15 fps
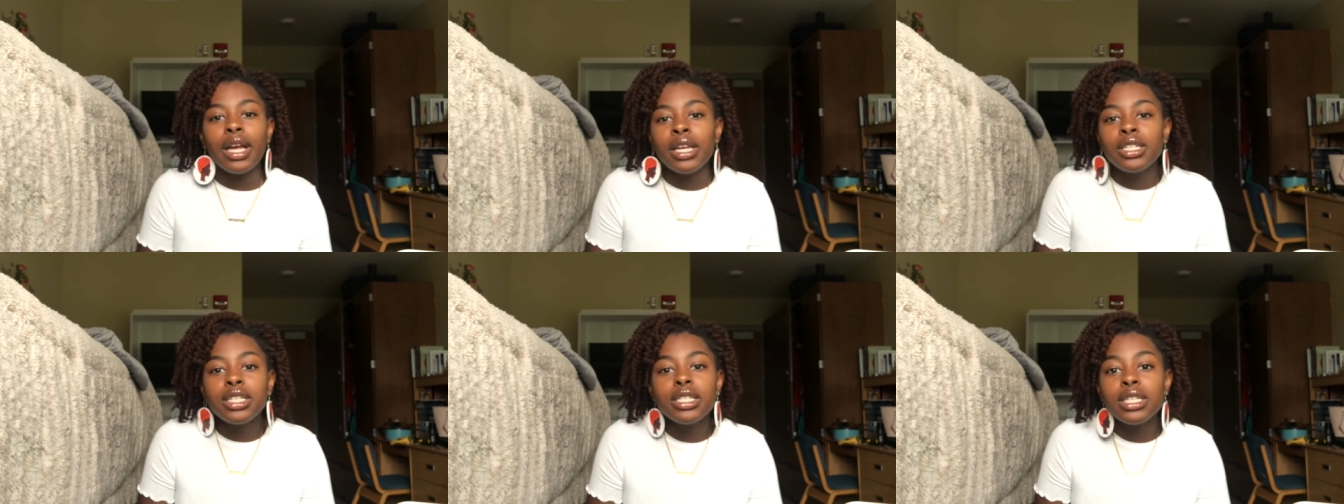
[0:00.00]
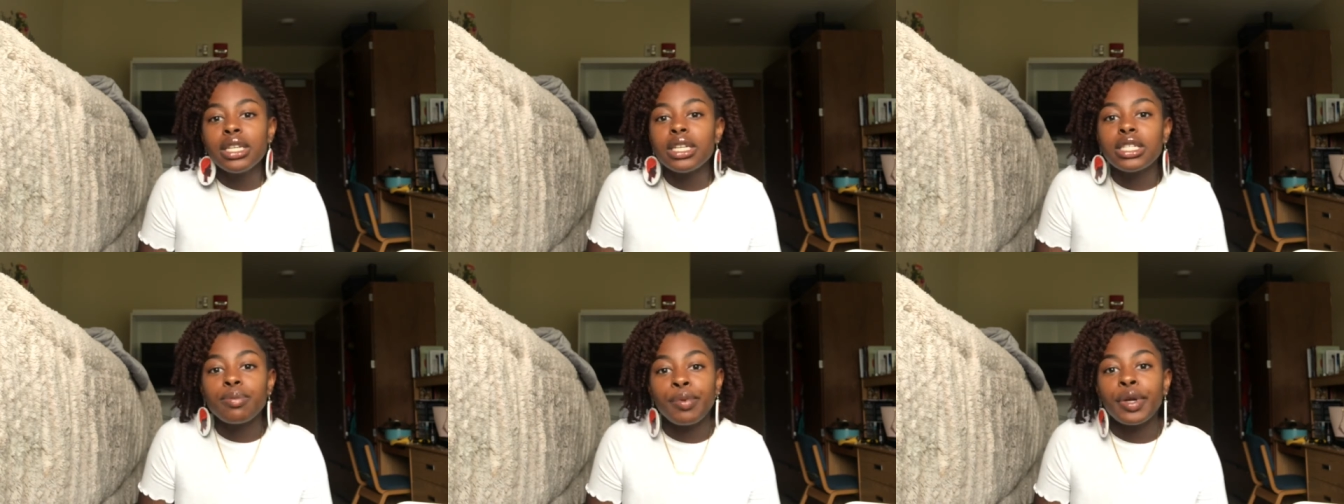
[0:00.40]
it's just an
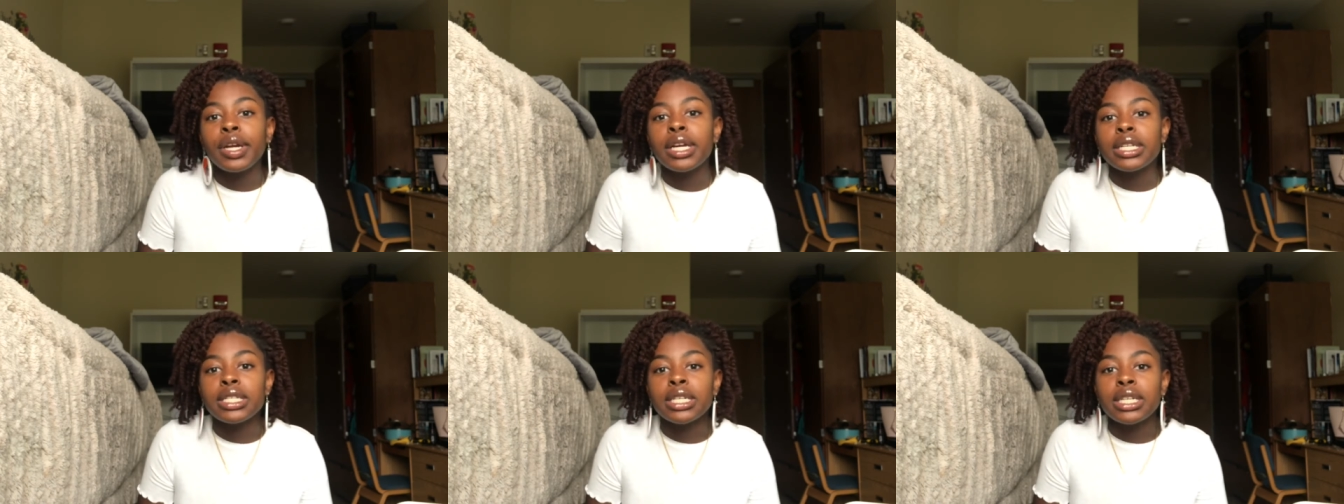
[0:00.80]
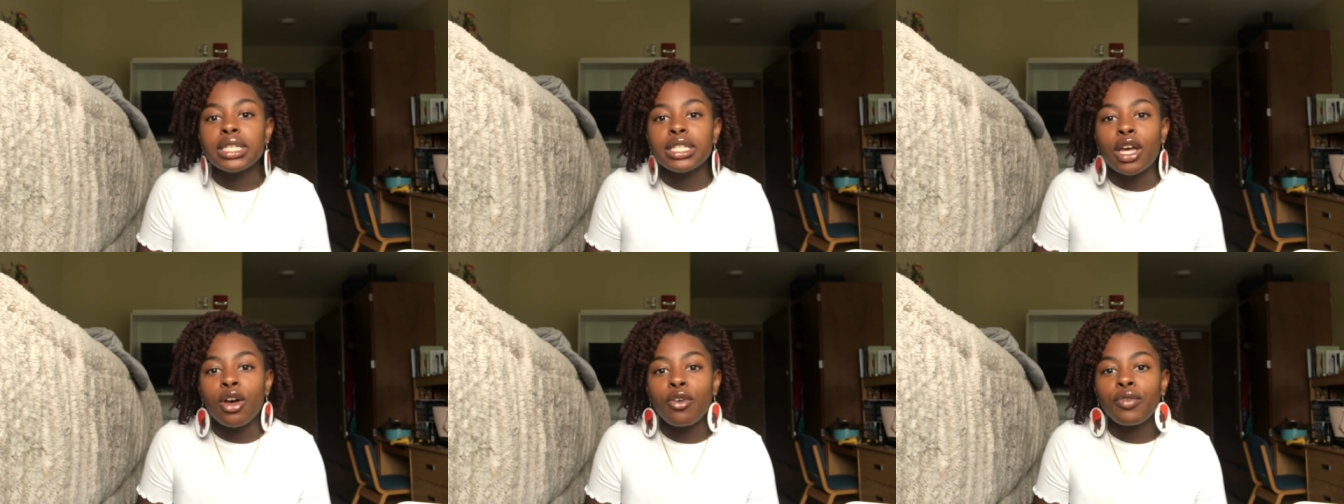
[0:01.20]
experience in
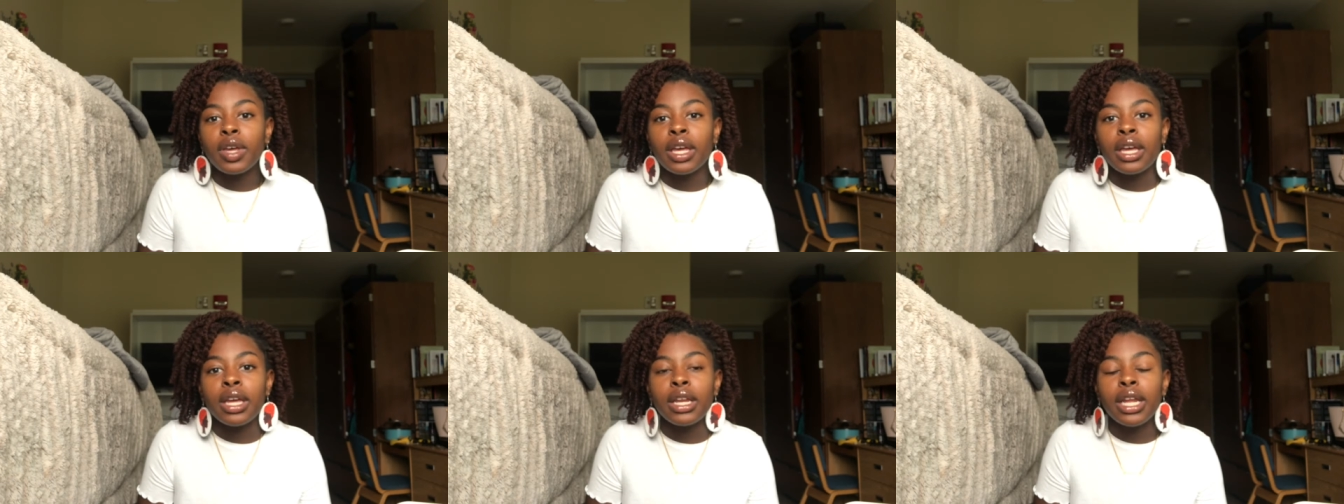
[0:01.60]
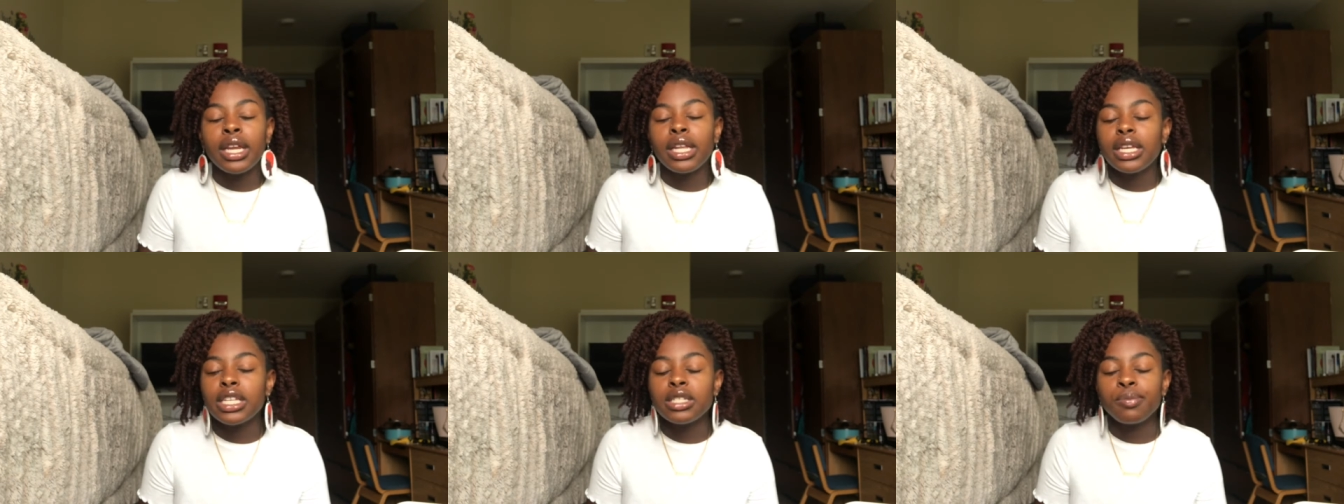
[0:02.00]
itself and
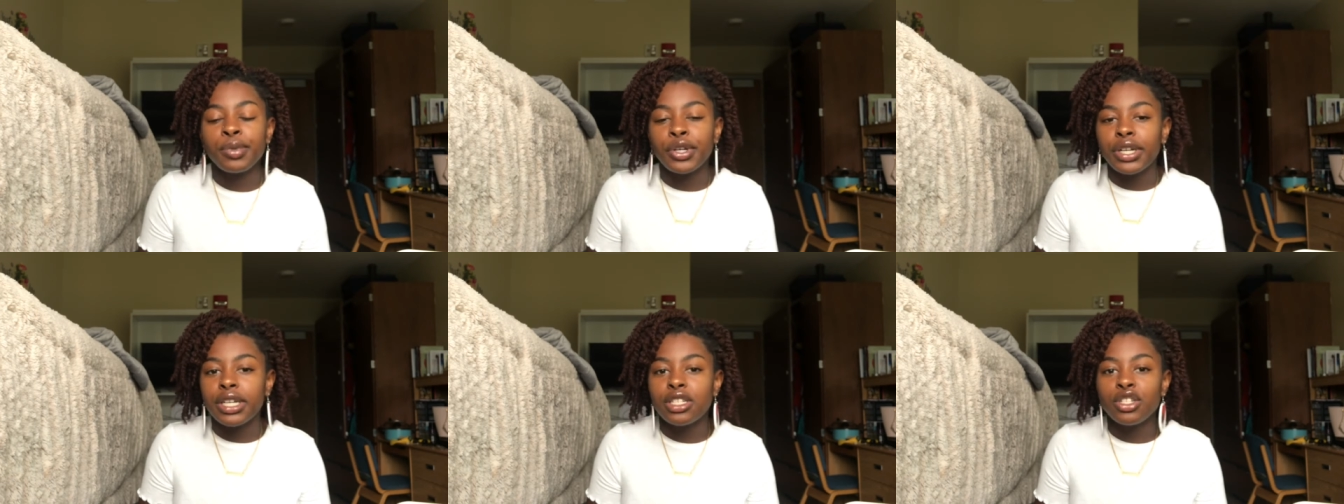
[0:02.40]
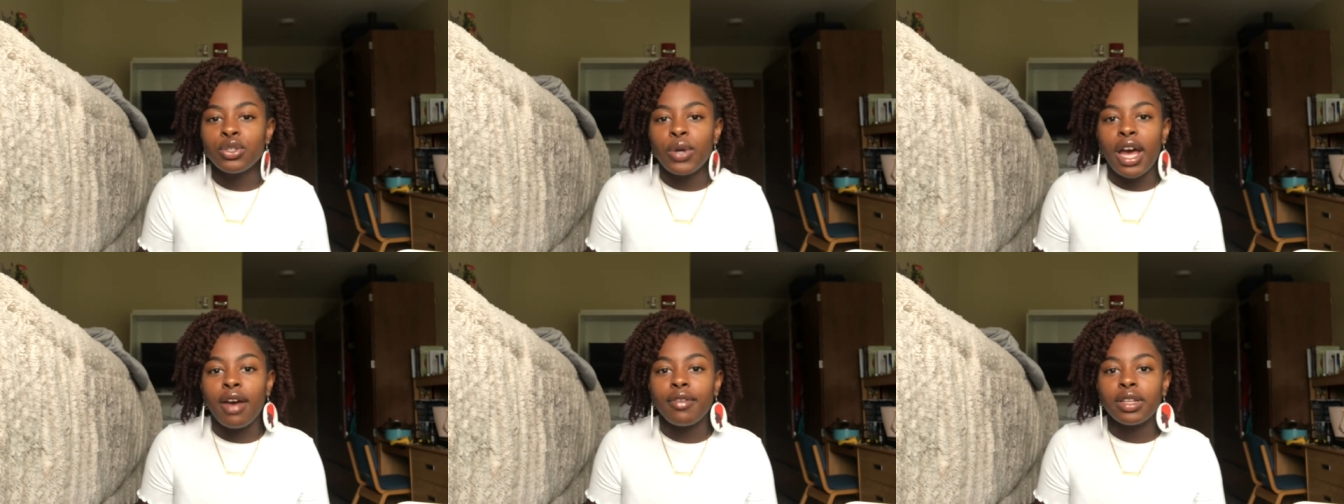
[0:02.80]
any experience
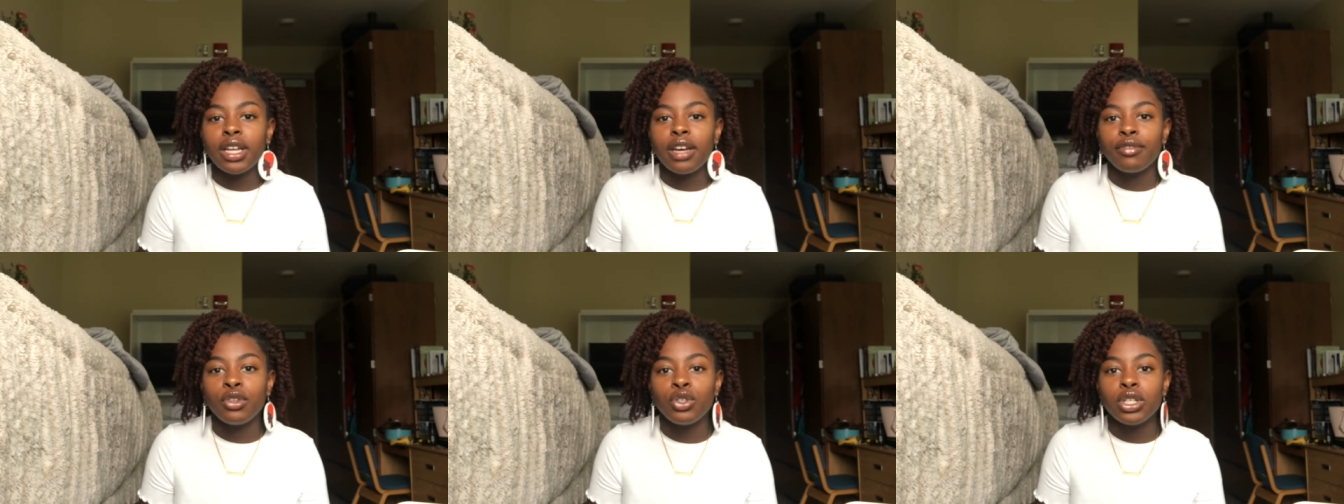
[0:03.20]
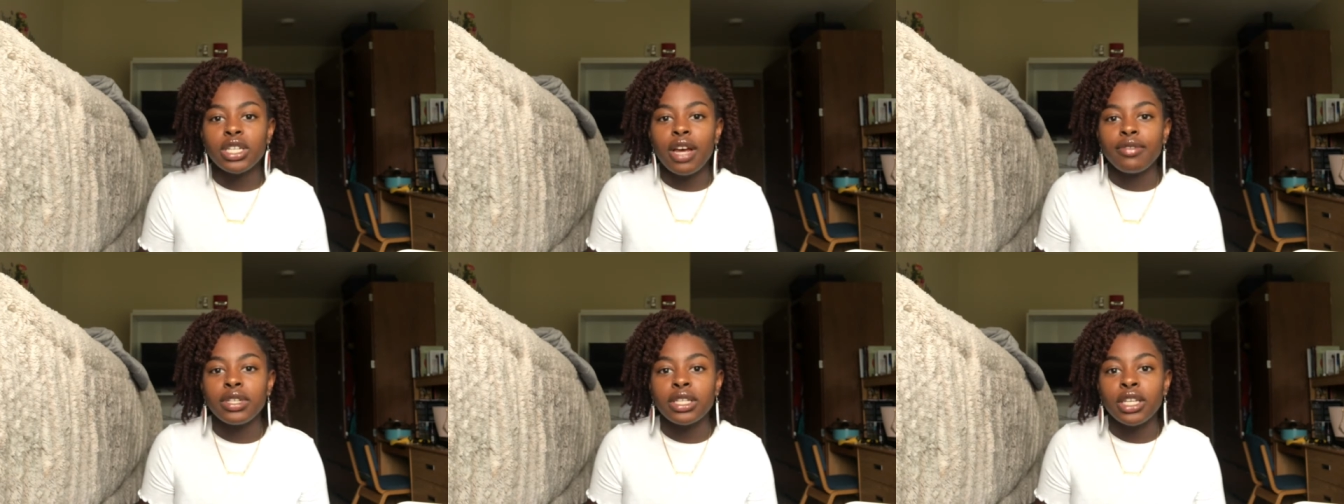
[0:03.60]
you have in life you just
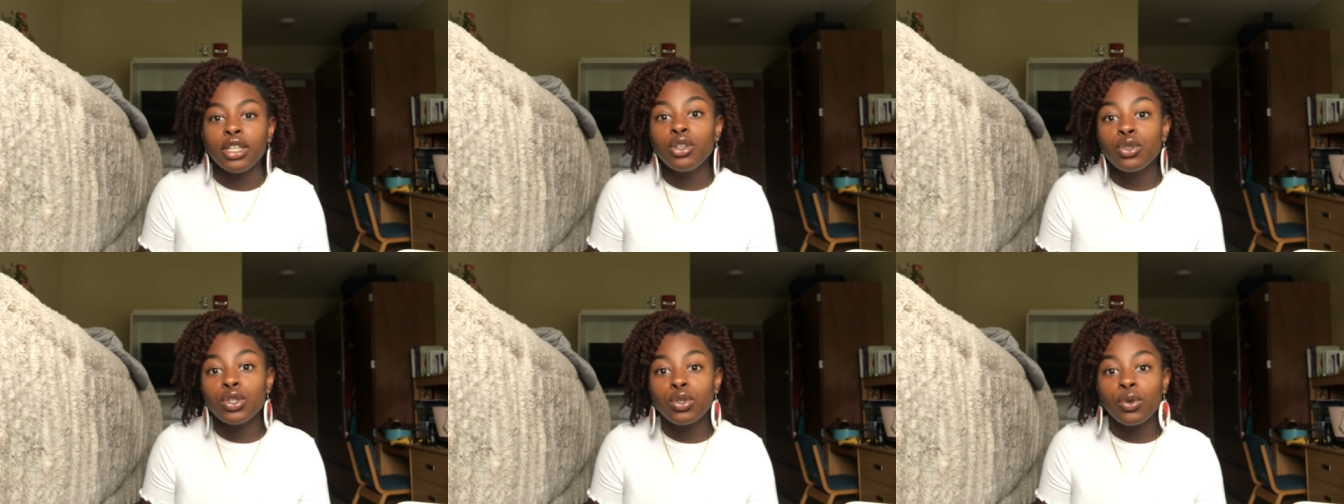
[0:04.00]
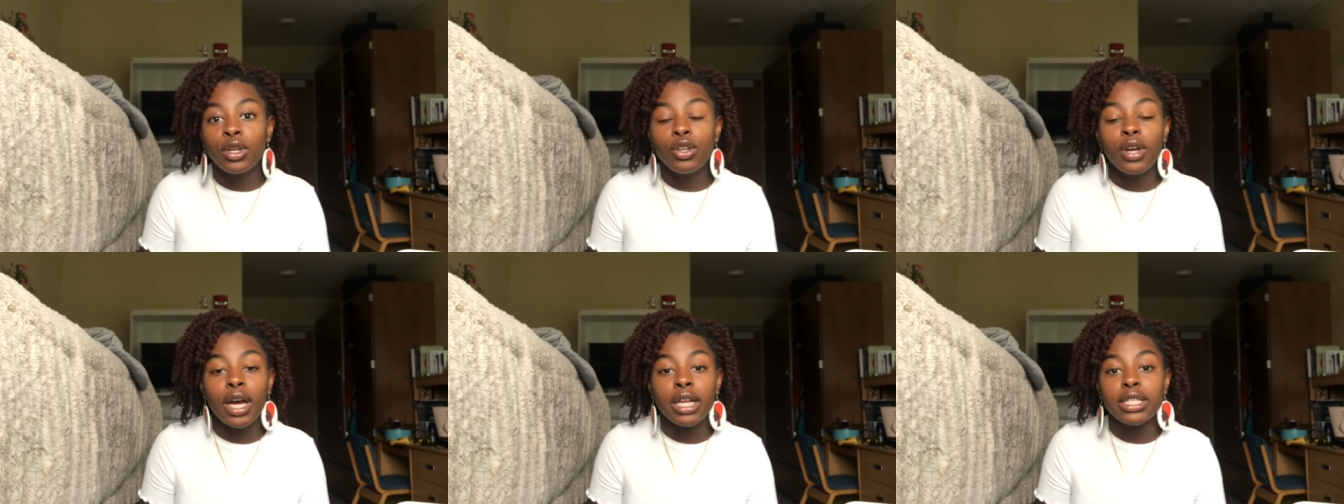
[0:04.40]
have to get used to it
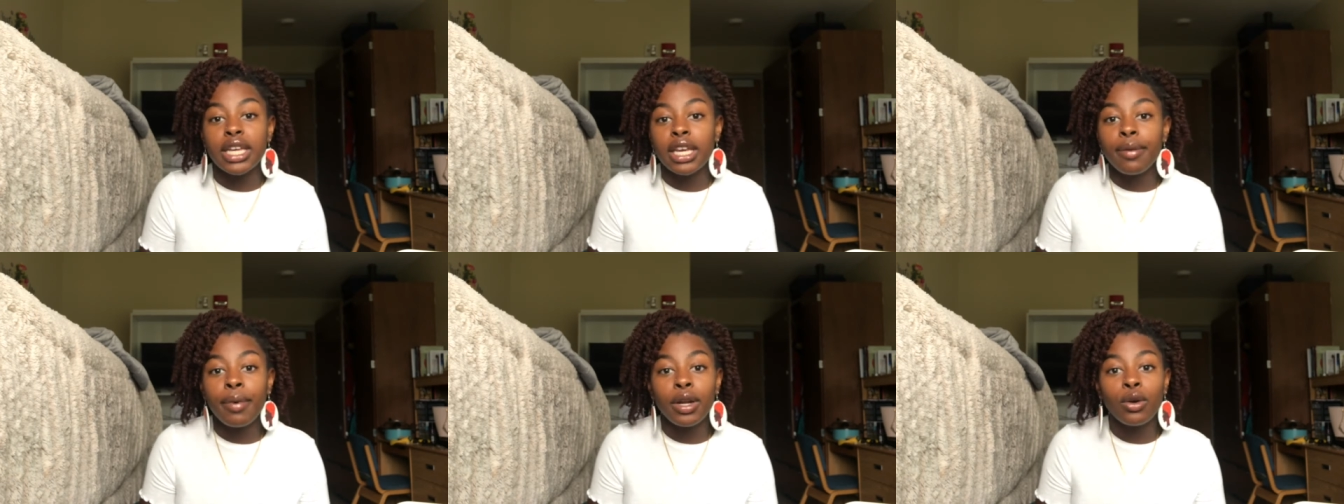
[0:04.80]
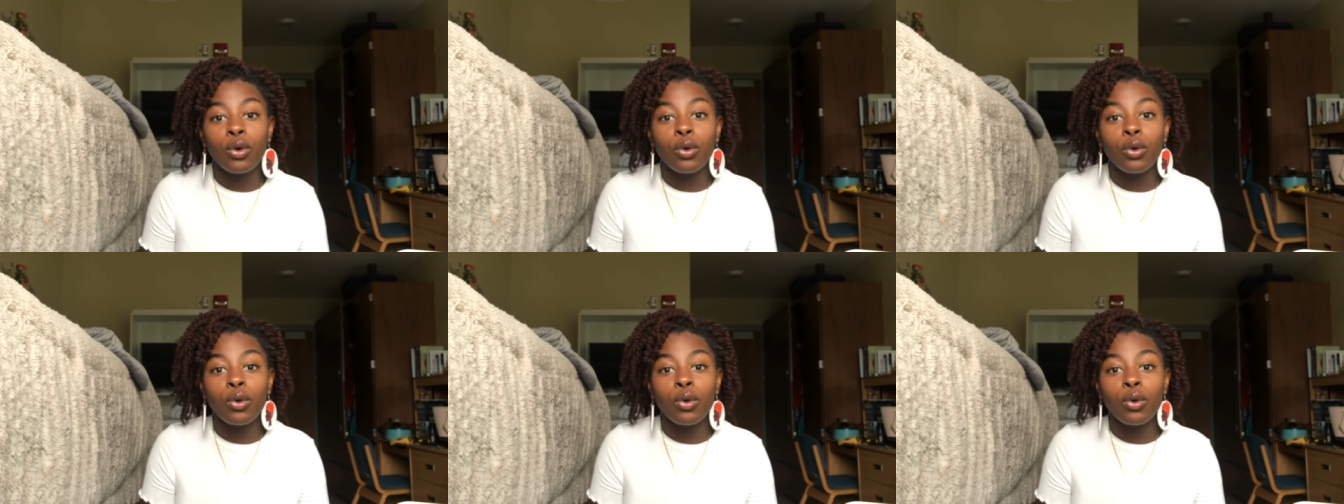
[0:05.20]
you gotta take it by the